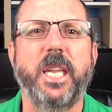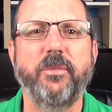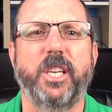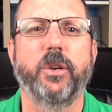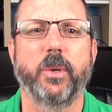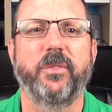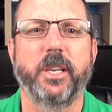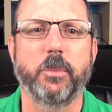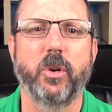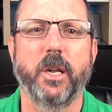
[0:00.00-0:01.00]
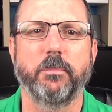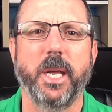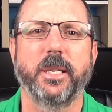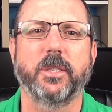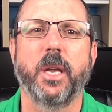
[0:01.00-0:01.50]
David here with Figboot on
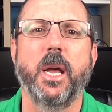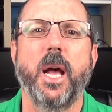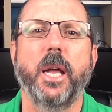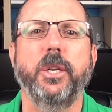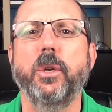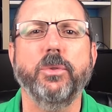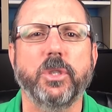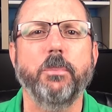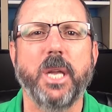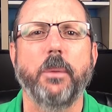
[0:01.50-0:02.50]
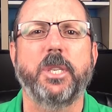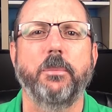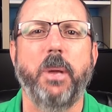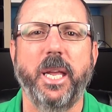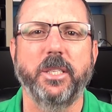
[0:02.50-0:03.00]
Pens. Uh, you know, sometimes
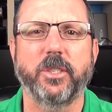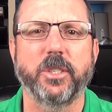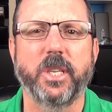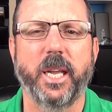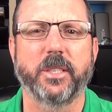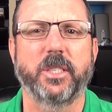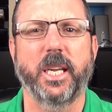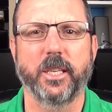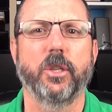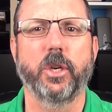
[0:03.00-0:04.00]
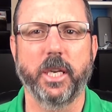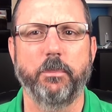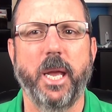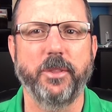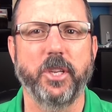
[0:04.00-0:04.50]
it pays to take a second look at a
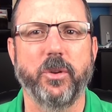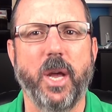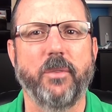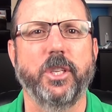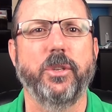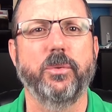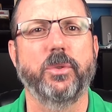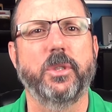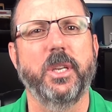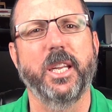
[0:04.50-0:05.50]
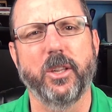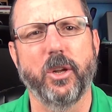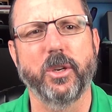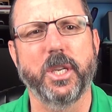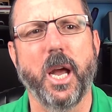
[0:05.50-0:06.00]
pen that you haven't used in a
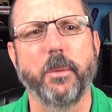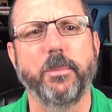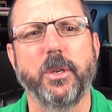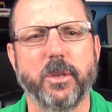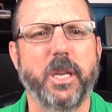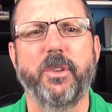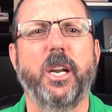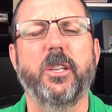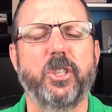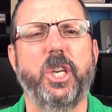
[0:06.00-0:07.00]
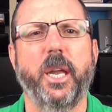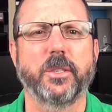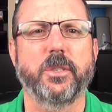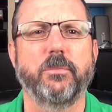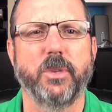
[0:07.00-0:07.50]
long time. You know, give it another
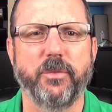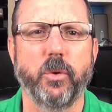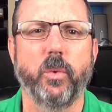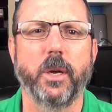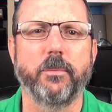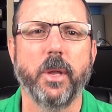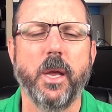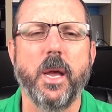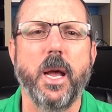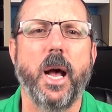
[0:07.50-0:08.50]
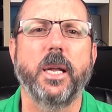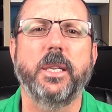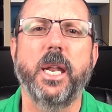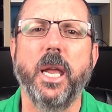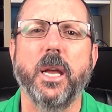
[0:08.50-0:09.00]
chance, if you will. Uh,
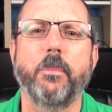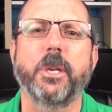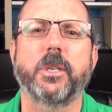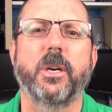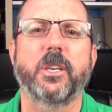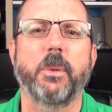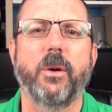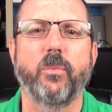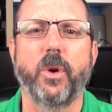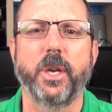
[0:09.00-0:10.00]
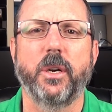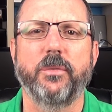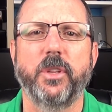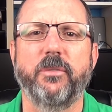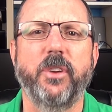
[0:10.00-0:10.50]
today, I'm going to talk about one
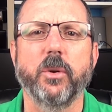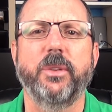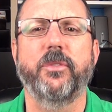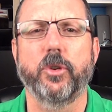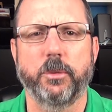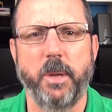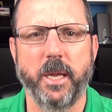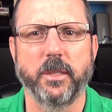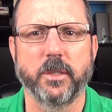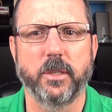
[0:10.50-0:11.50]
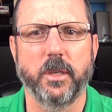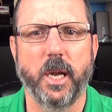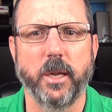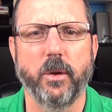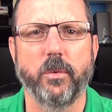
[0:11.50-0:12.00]
of the very first pens
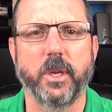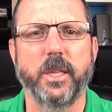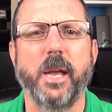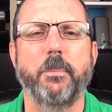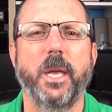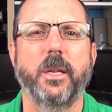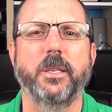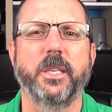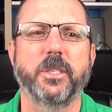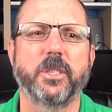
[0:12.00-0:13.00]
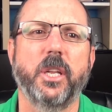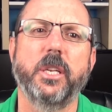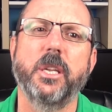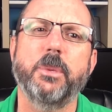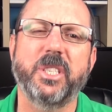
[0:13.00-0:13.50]
I owned, and that pen is the
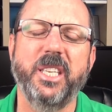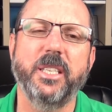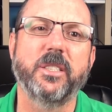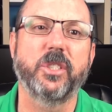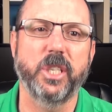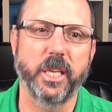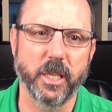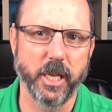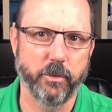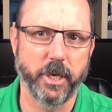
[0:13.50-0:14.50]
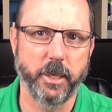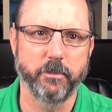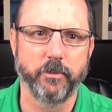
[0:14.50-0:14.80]
Nemosine Singularity.